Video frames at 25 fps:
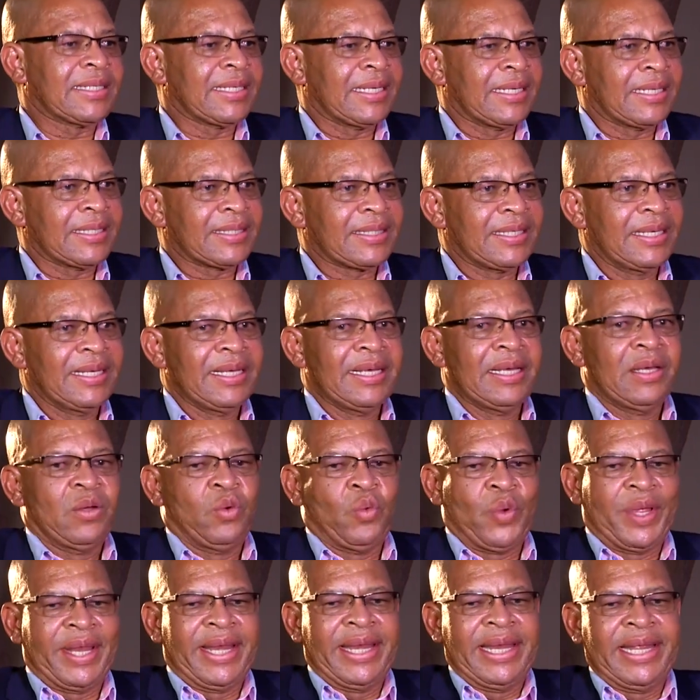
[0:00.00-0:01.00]
says
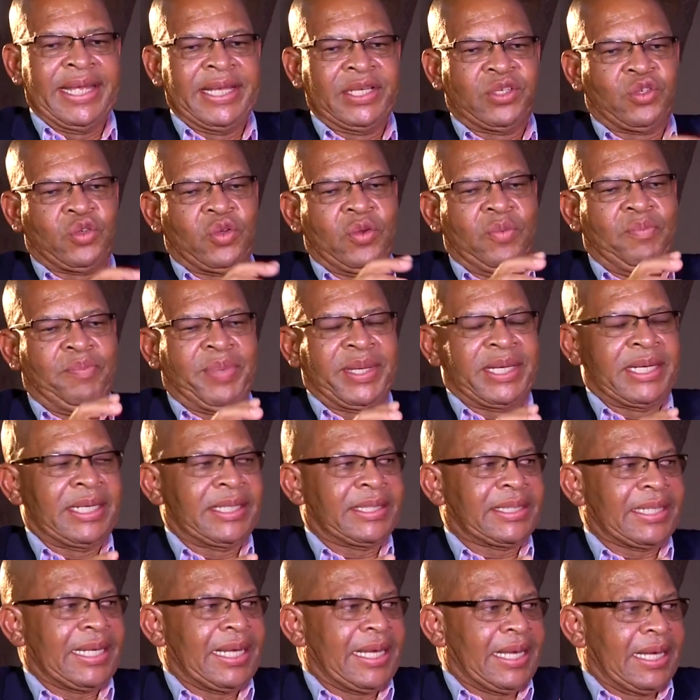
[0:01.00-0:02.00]
we need to
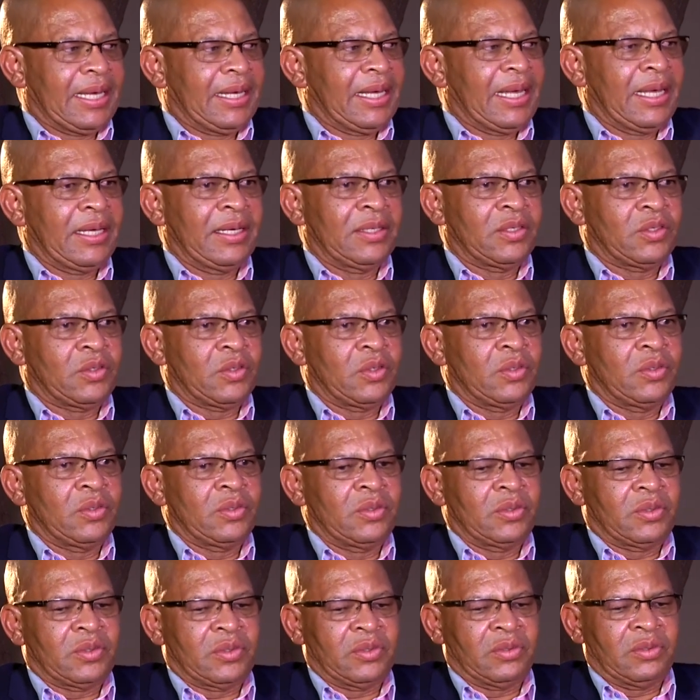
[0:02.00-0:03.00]
build, uh,
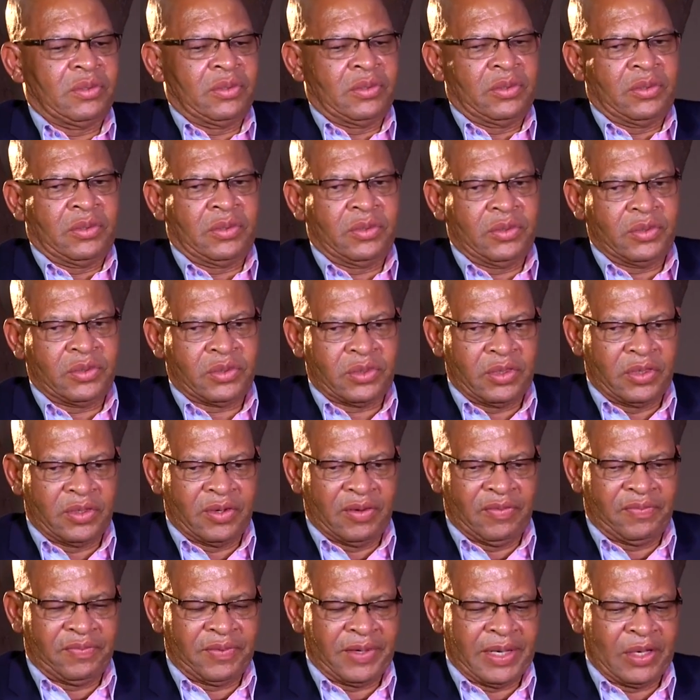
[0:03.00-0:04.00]
to, to
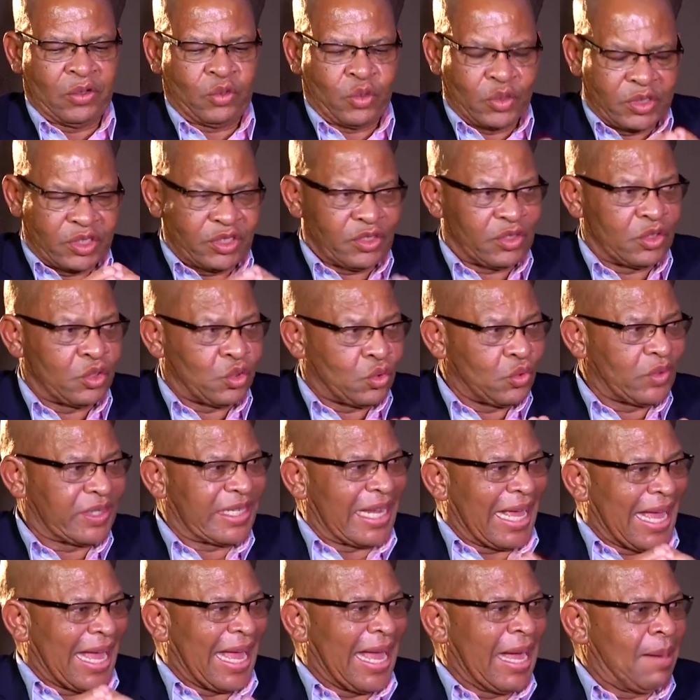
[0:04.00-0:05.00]
sort of uh,
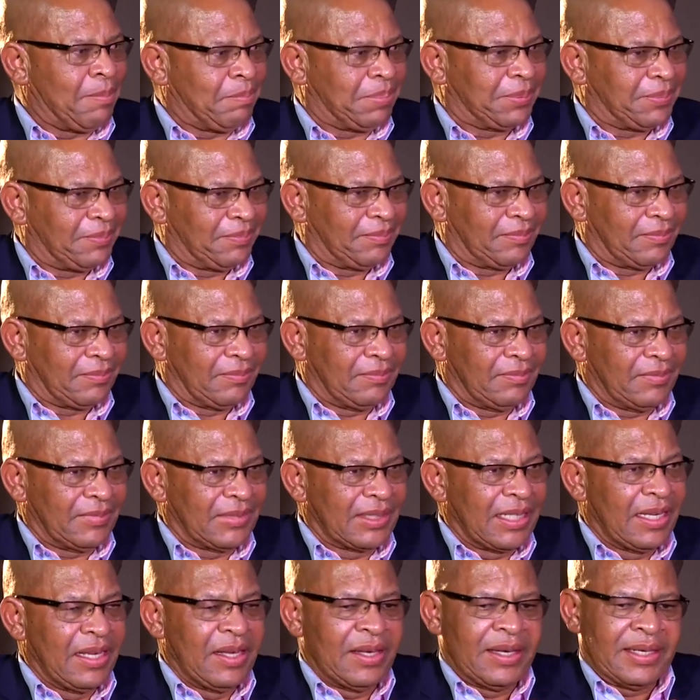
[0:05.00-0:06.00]
constitute a hub.
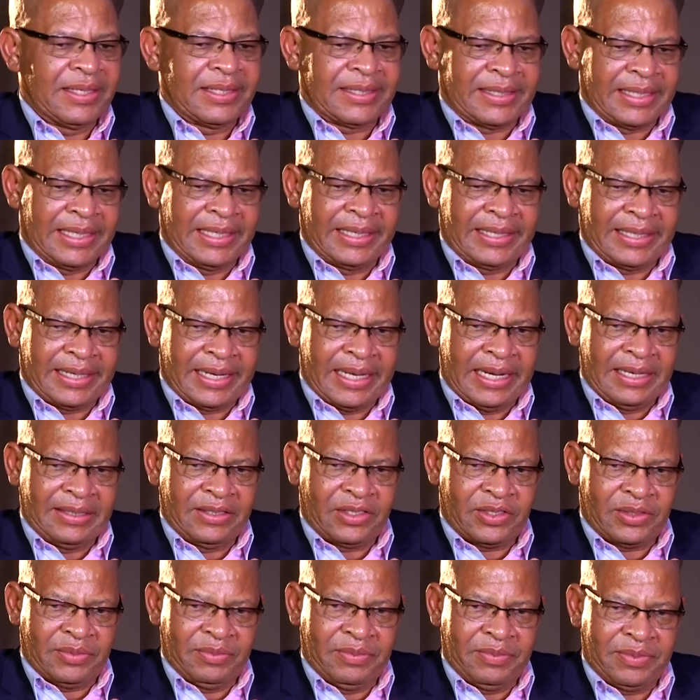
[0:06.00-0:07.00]
Mm.
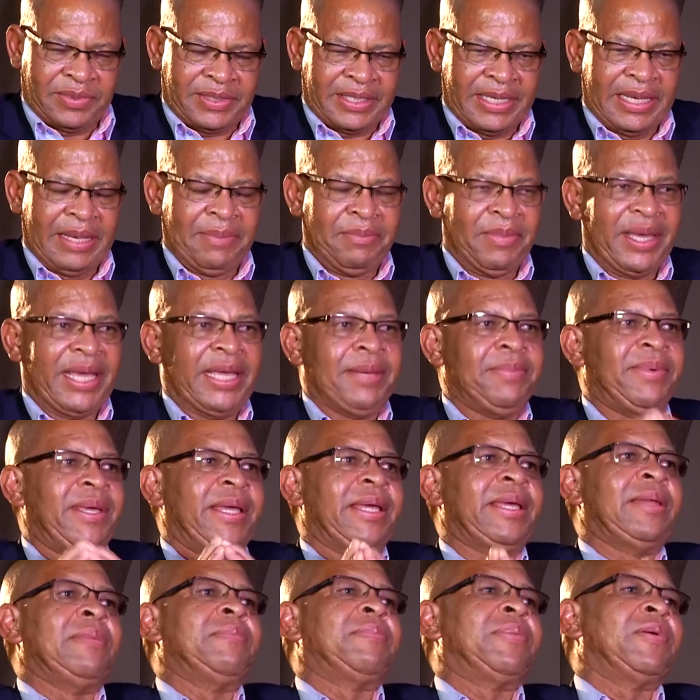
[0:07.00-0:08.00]
Centrally, say
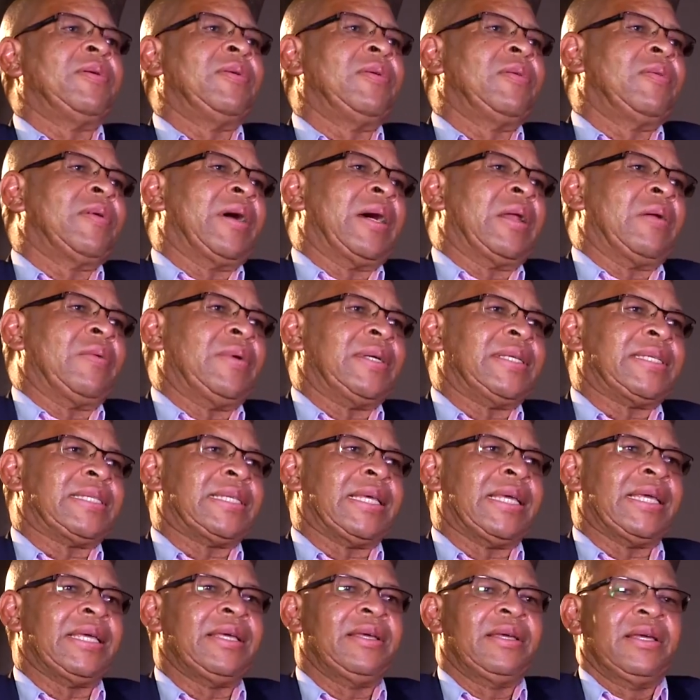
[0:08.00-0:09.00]
maybe in Polokwane we
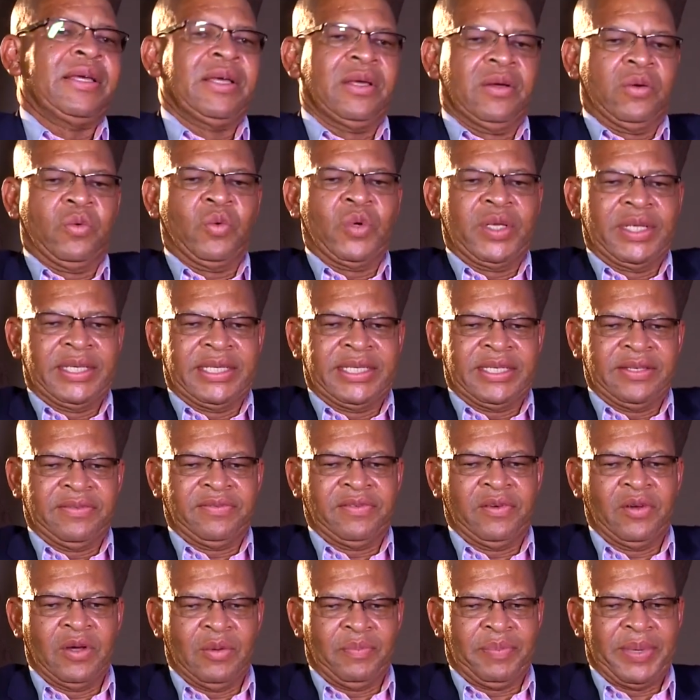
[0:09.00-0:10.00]
say we
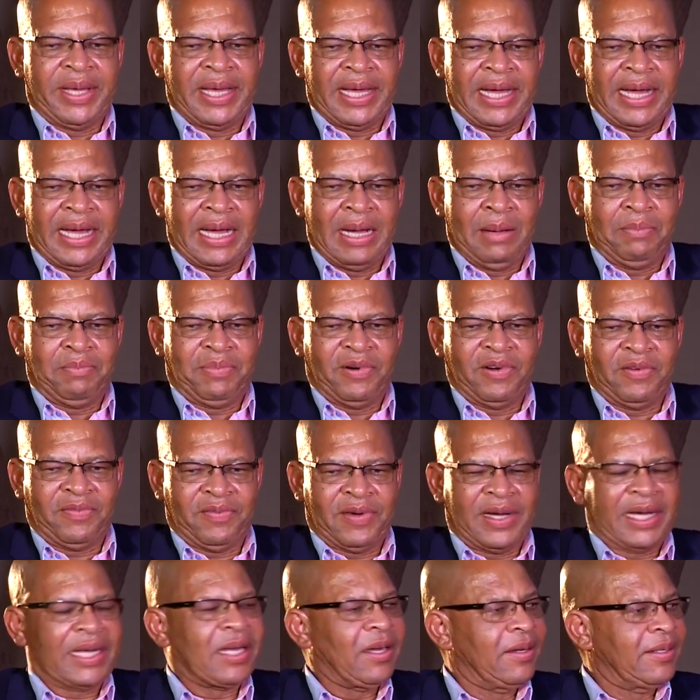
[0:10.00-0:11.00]
develop a hub
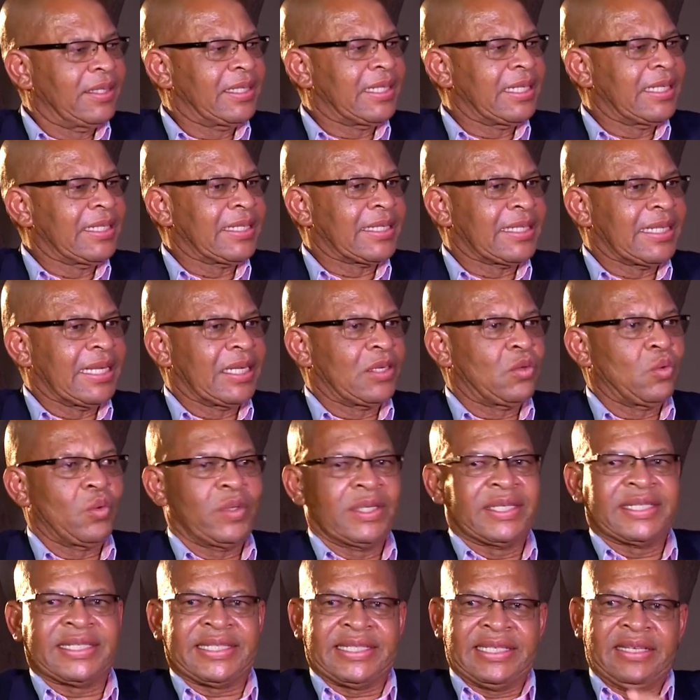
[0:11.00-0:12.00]
of accountants that
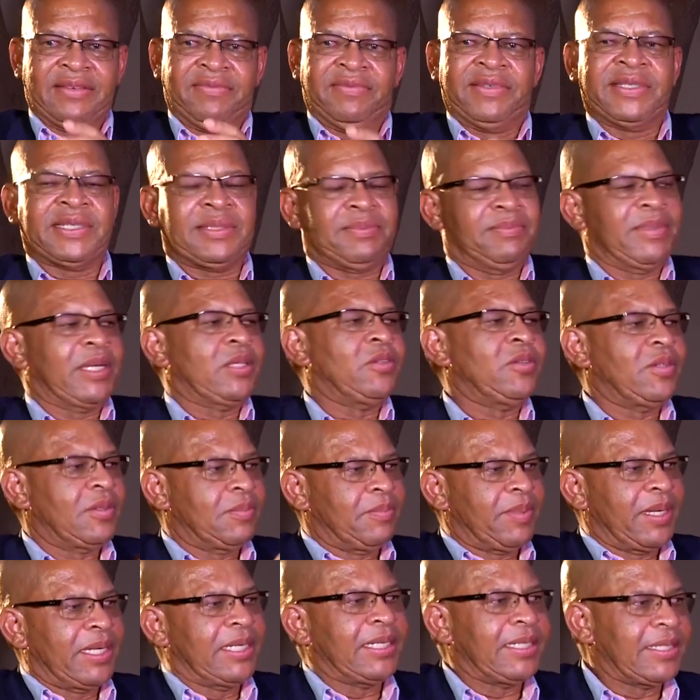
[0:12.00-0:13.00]
will service
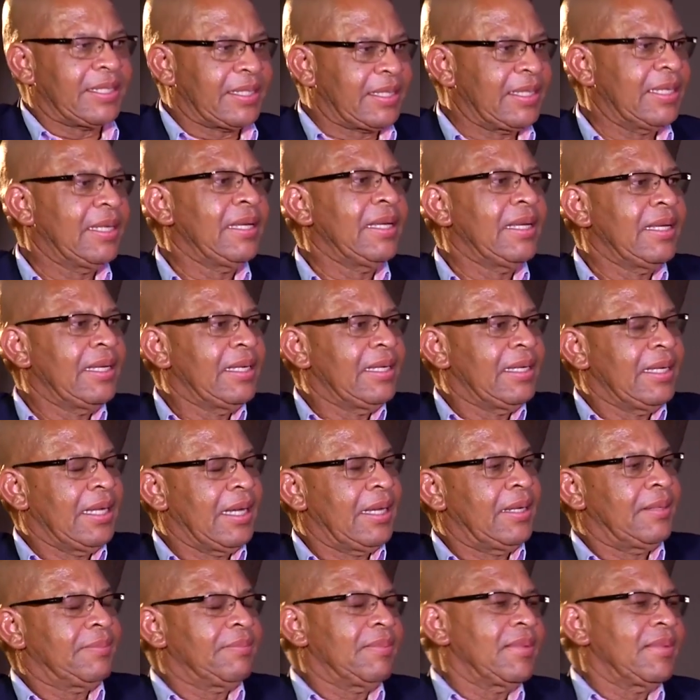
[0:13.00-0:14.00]
municipalities. So, but they don't yeah.